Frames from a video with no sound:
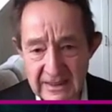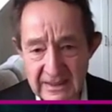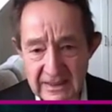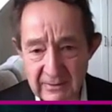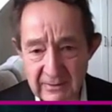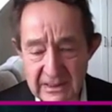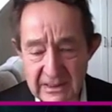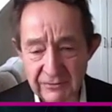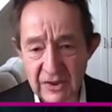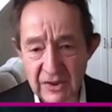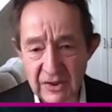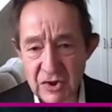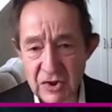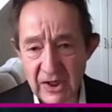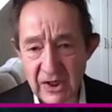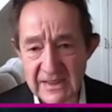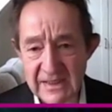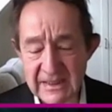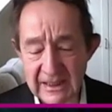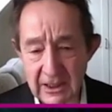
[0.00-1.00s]
into the most
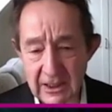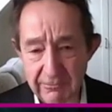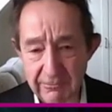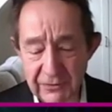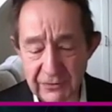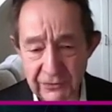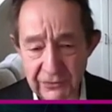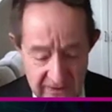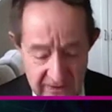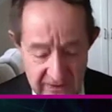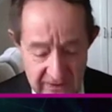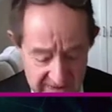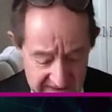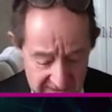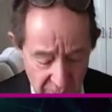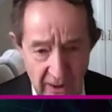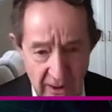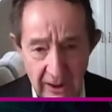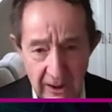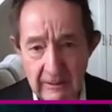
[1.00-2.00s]
fantastic
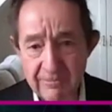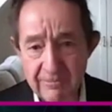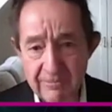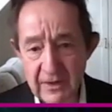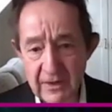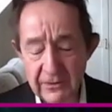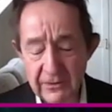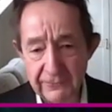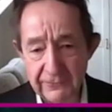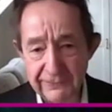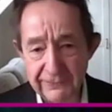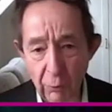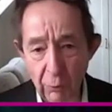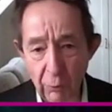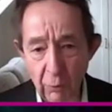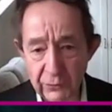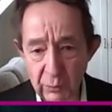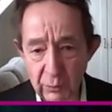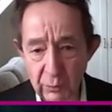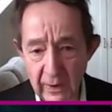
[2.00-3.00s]
opportunity? Well, the
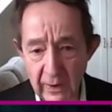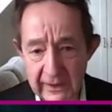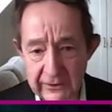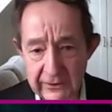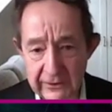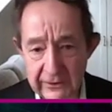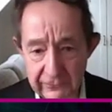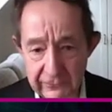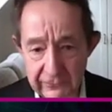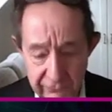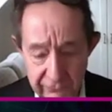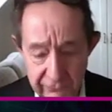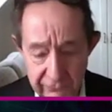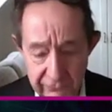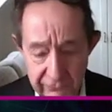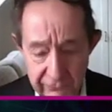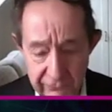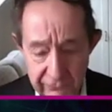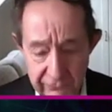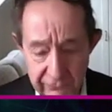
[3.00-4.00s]
fourth, why the fourth?
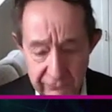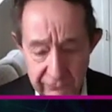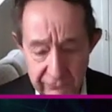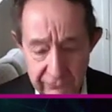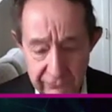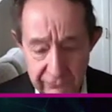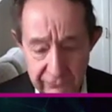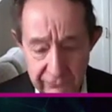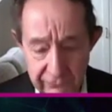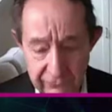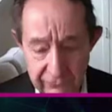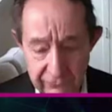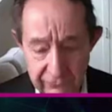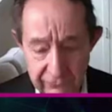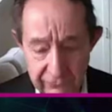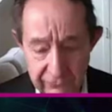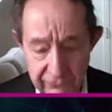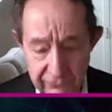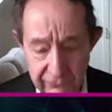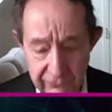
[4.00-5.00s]
Because 5
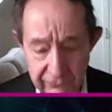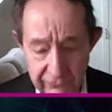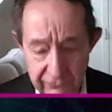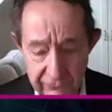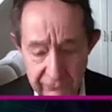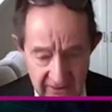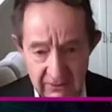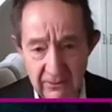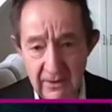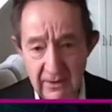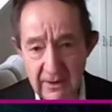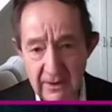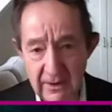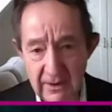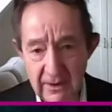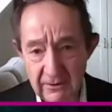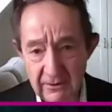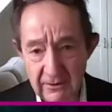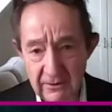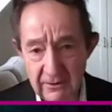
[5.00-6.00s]
million years ago,
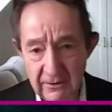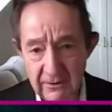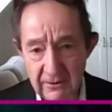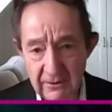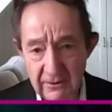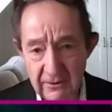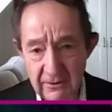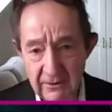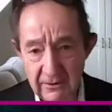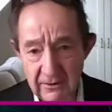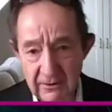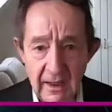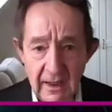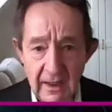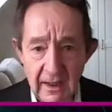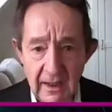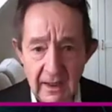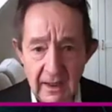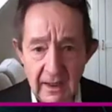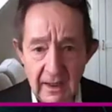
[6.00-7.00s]
roughly,
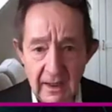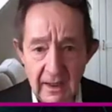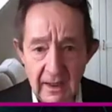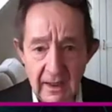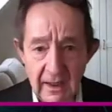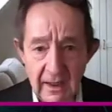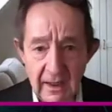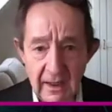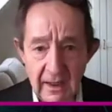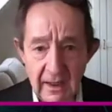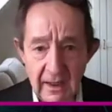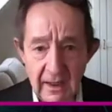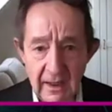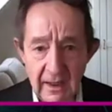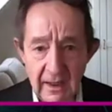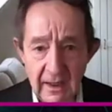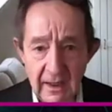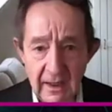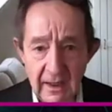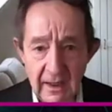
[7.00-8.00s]
I wasn't there.
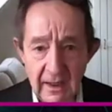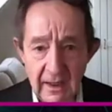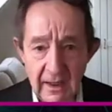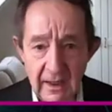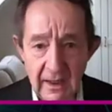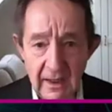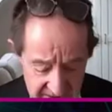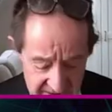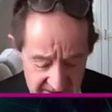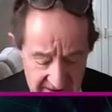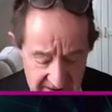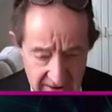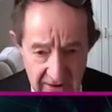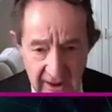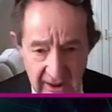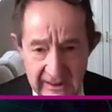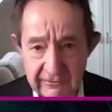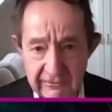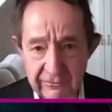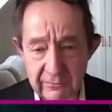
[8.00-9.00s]
We started
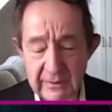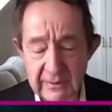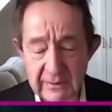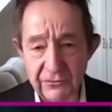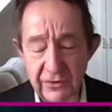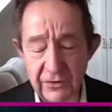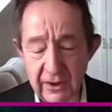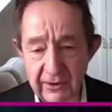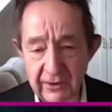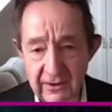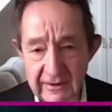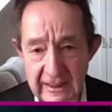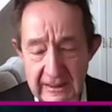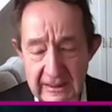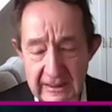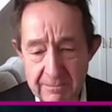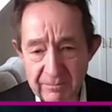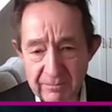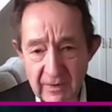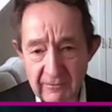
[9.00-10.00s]
learning from each other.
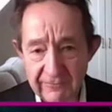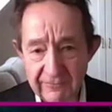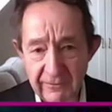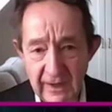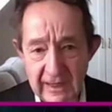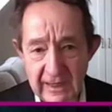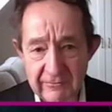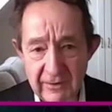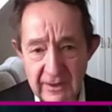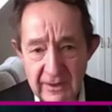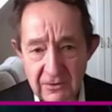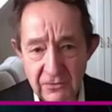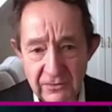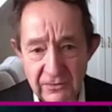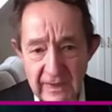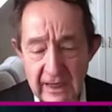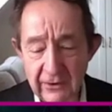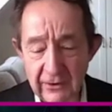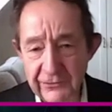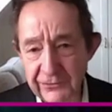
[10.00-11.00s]
Then
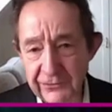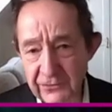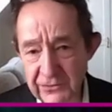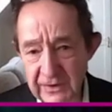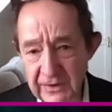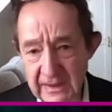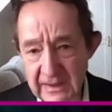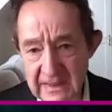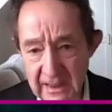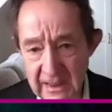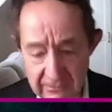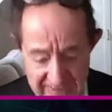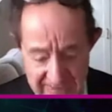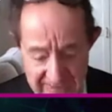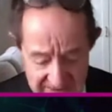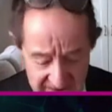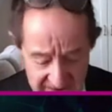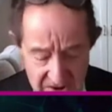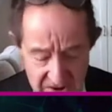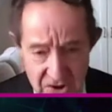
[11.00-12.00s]
5,000 years ago,
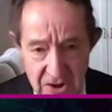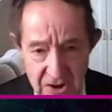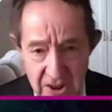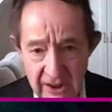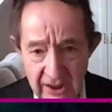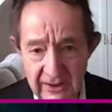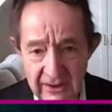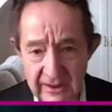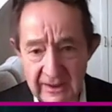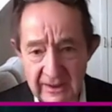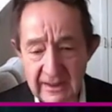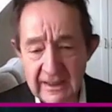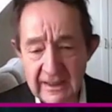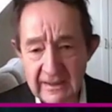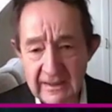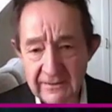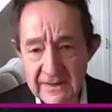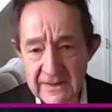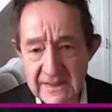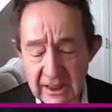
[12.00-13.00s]
we started learning
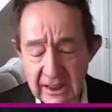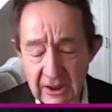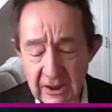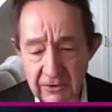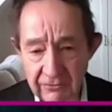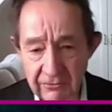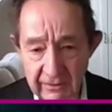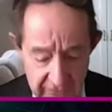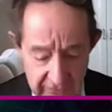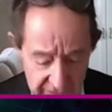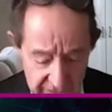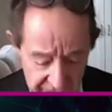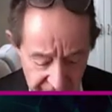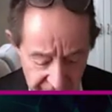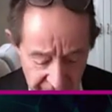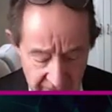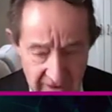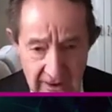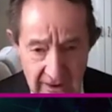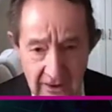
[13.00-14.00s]
in the second
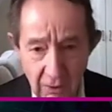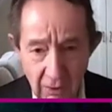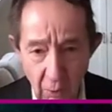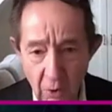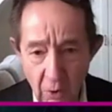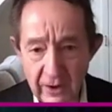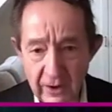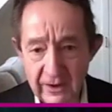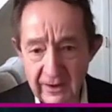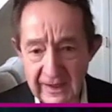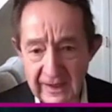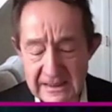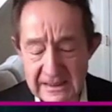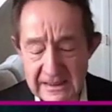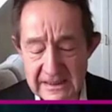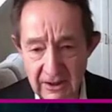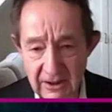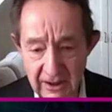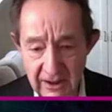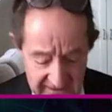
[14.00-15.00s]
revolution,
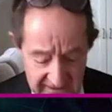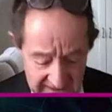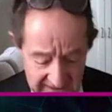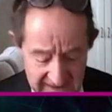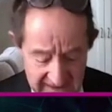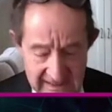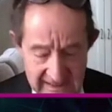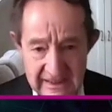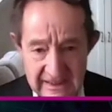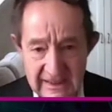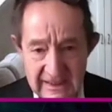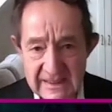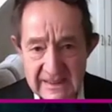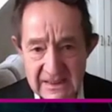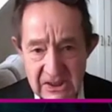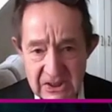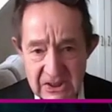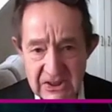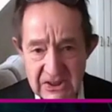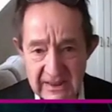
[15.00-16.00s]
organized learning in
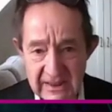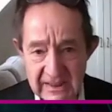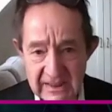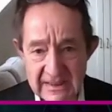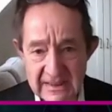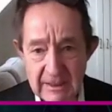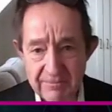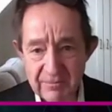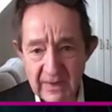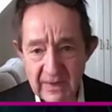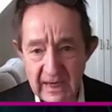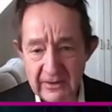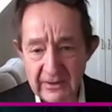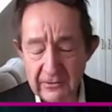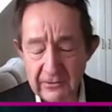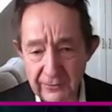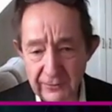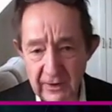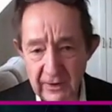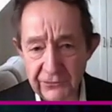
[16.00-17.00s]
cities,
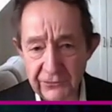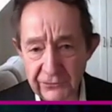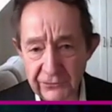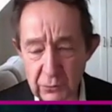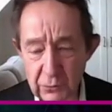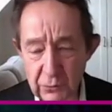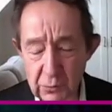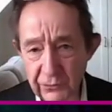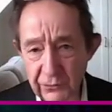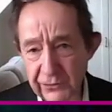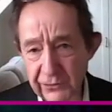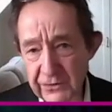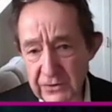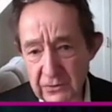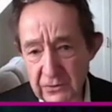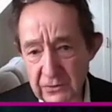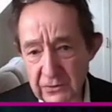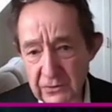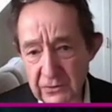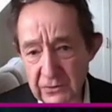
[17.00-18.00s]
and the first schools
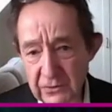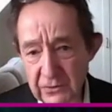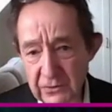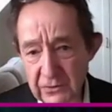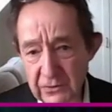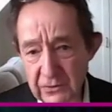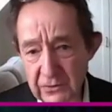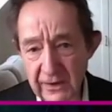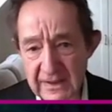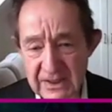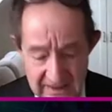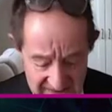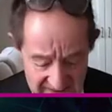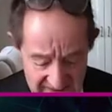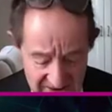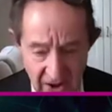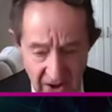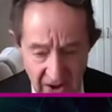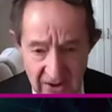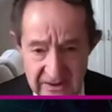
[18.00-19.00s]
and
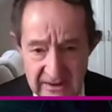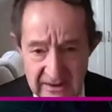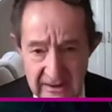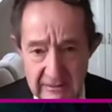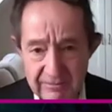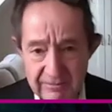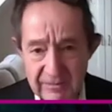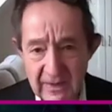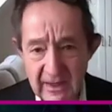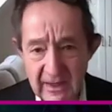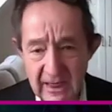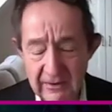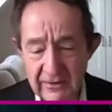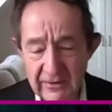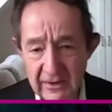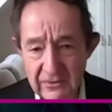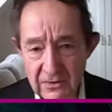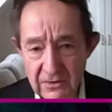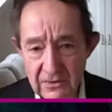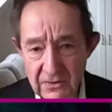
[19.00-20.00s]
universities
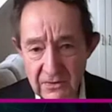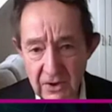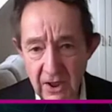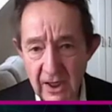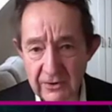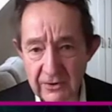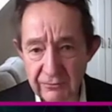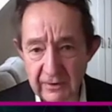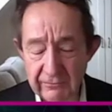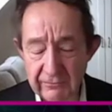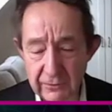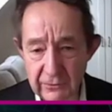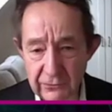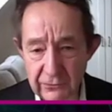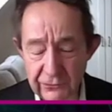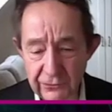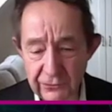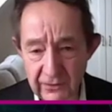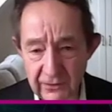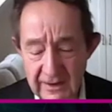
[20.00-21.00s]
started. And then the
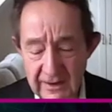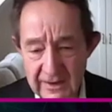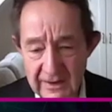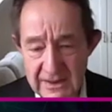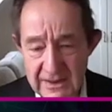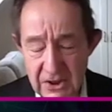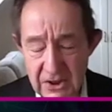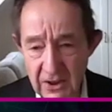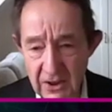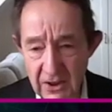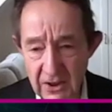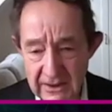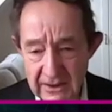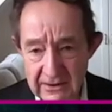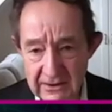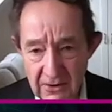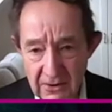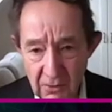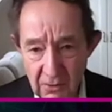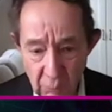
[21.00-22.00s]
third revolution
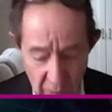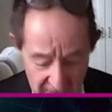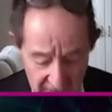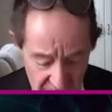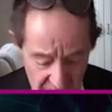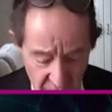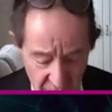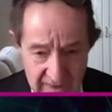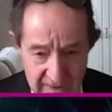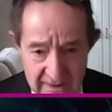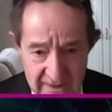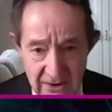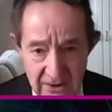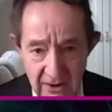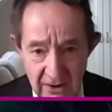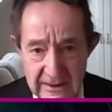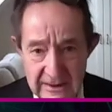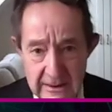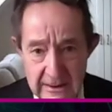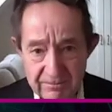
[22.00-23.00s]
started when
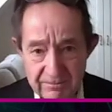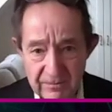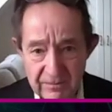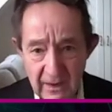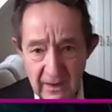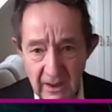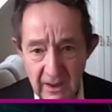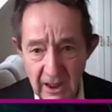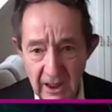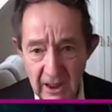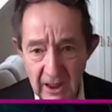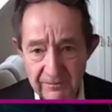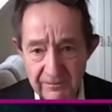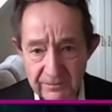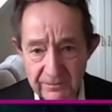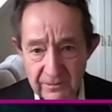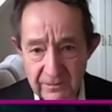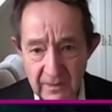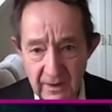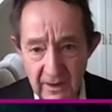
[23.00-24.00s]
we started,
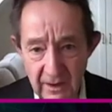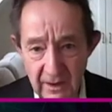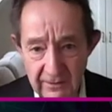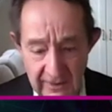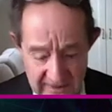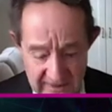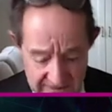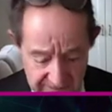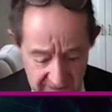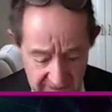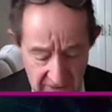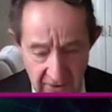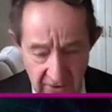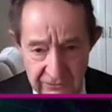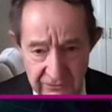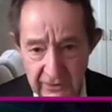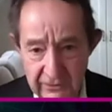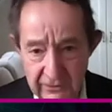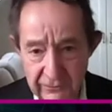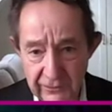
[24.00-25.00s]
that's
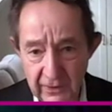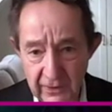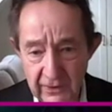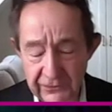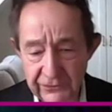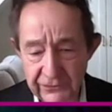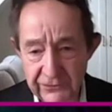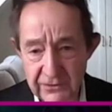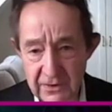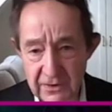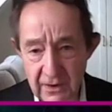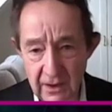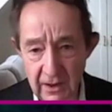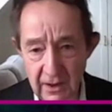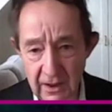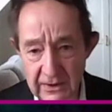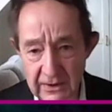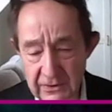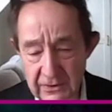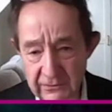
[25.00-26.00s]
Bologna, the first
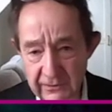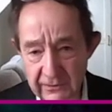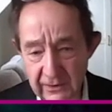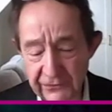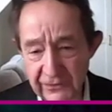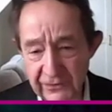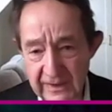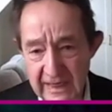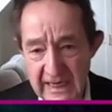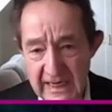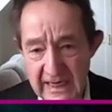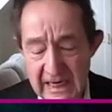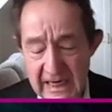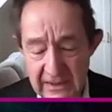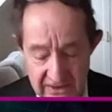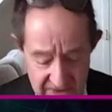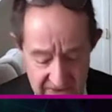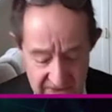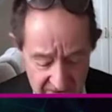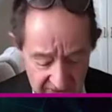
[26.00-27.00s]
university
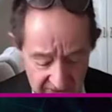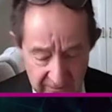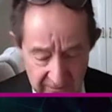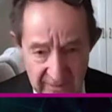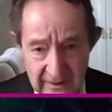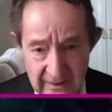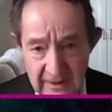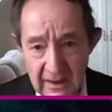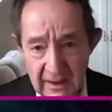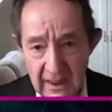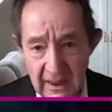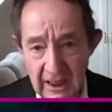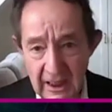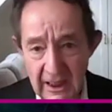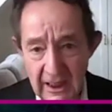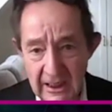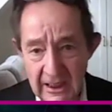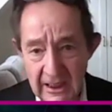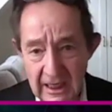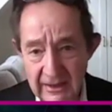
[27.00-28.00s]
in Europe.
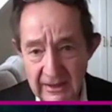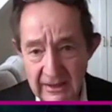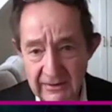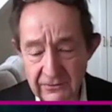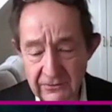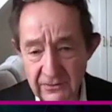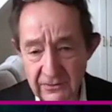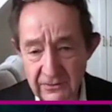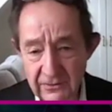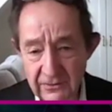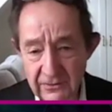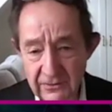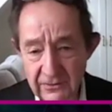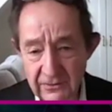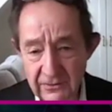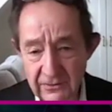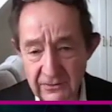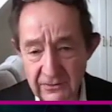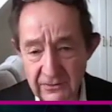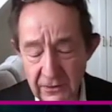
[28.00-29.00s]
And then the
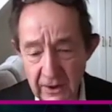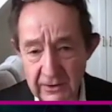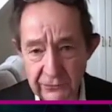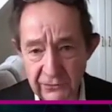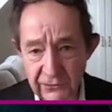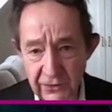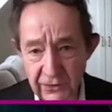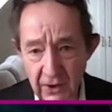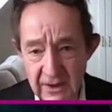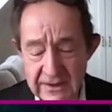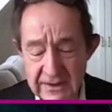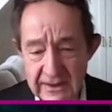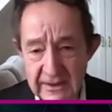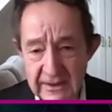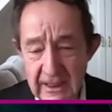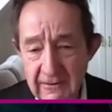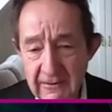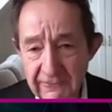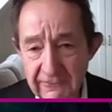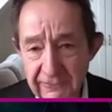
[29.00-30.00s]
third
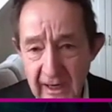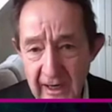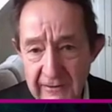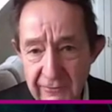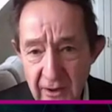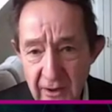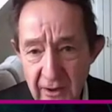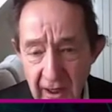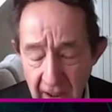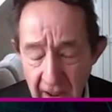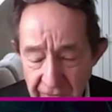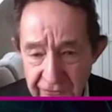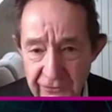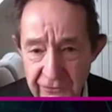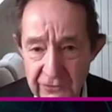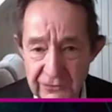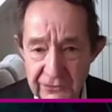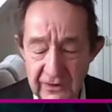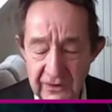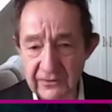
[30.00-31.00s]
revolution started
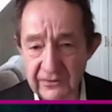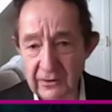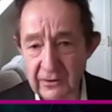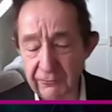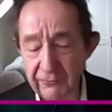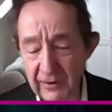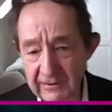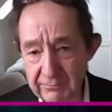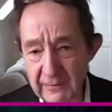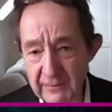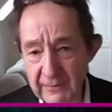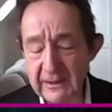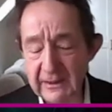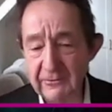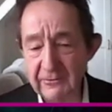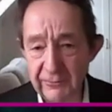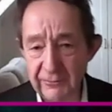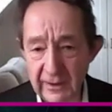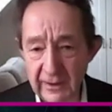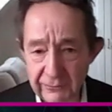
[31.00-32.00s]
500 years
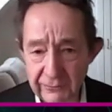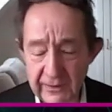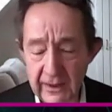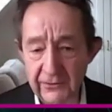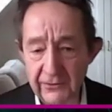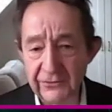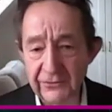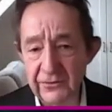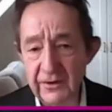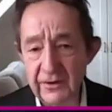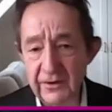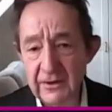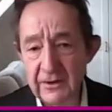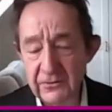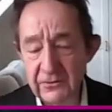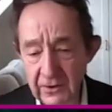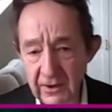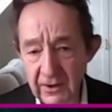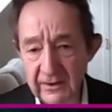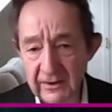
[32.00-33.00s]
ago, 5 million,
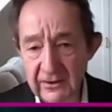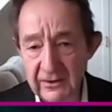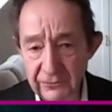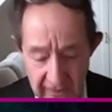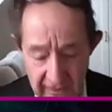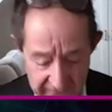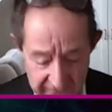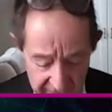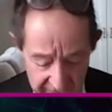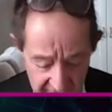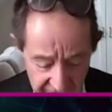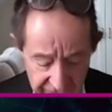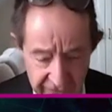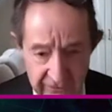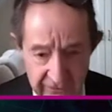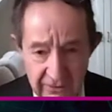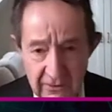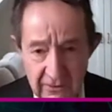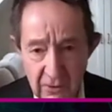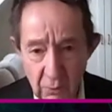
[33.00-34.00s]
5,000, third is
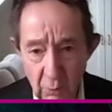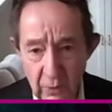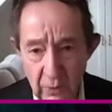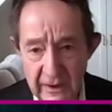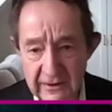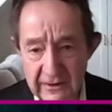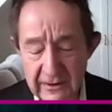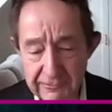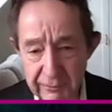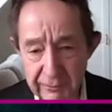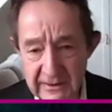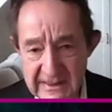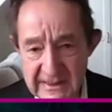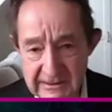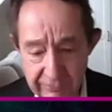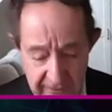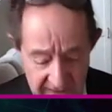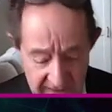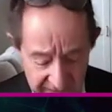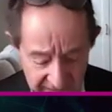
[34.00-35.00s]
500, with the
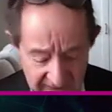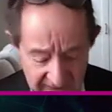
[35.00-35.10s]
printing